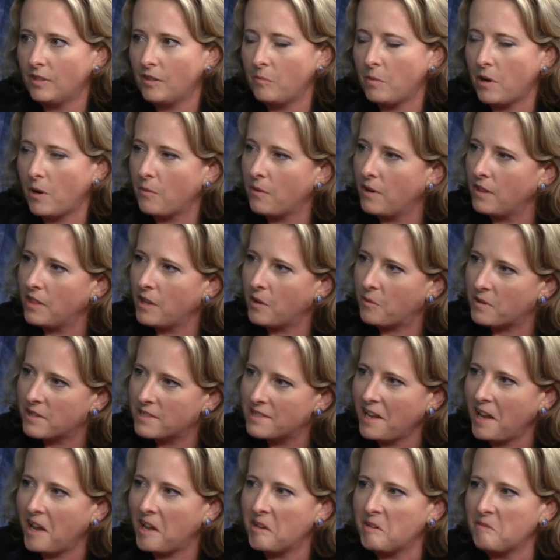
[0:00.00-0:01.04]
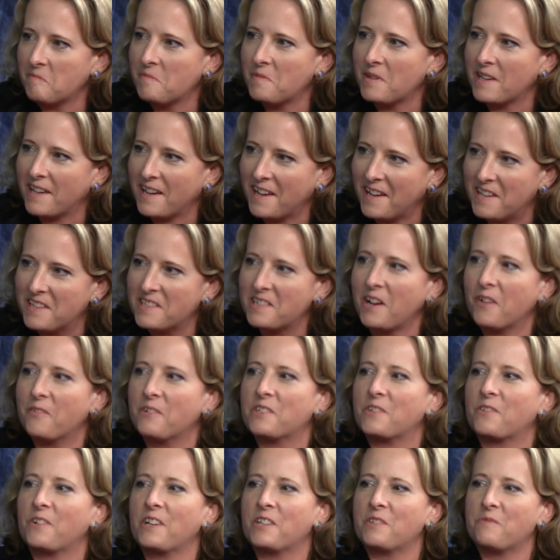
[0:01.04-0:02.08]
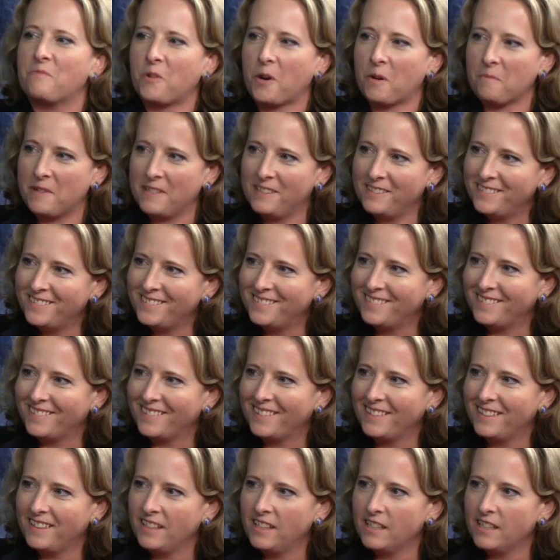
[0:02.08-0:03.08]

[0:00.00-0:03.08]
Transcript: about what they were saying because yeah. I mm-hmm. was raised Mormon. Yeah.